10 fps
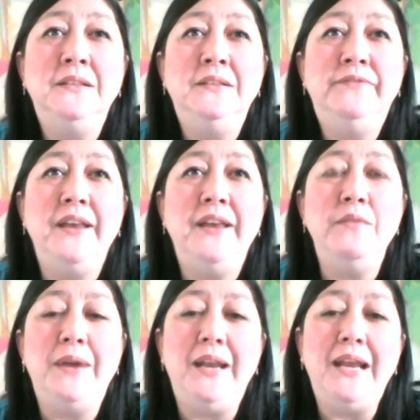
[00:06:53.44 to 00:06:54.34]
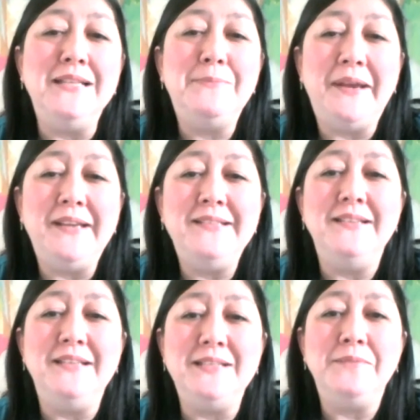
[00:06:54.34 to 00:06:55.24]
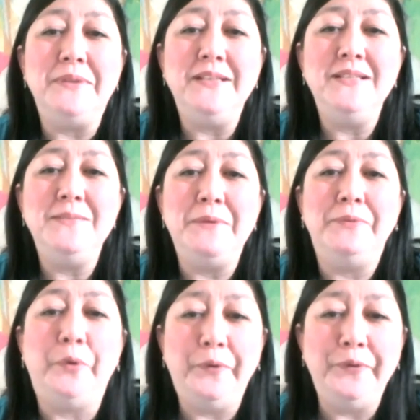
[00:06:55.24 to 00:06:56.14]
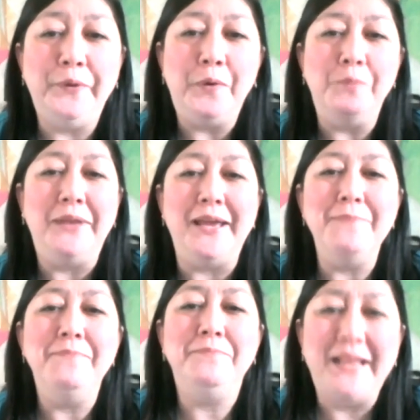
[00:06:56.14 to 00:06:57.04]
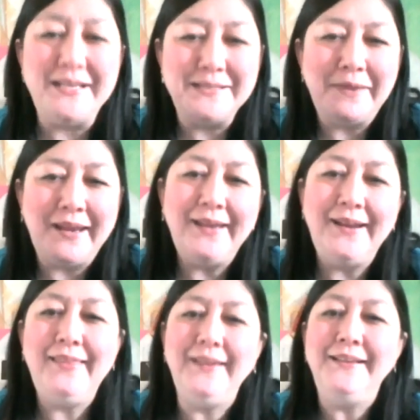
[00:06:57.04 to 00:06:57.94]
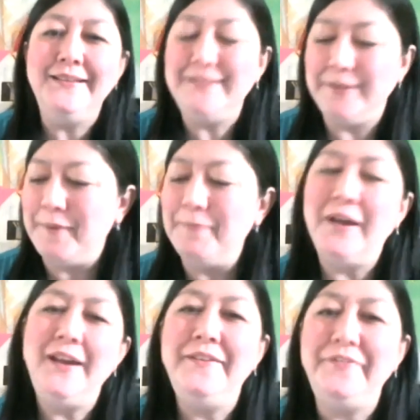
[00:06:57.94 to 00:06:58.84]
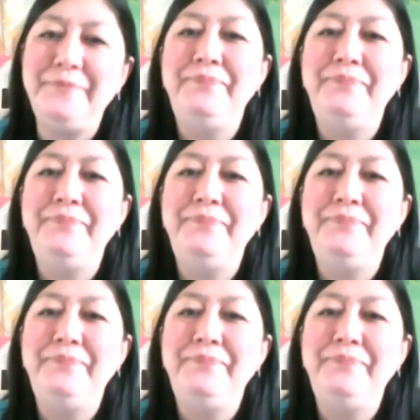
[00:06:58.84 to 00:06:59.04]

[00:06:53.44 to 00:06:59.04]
find the right headspace and discipline to be able to hold the whole plays in my head, I think. So I'm kind of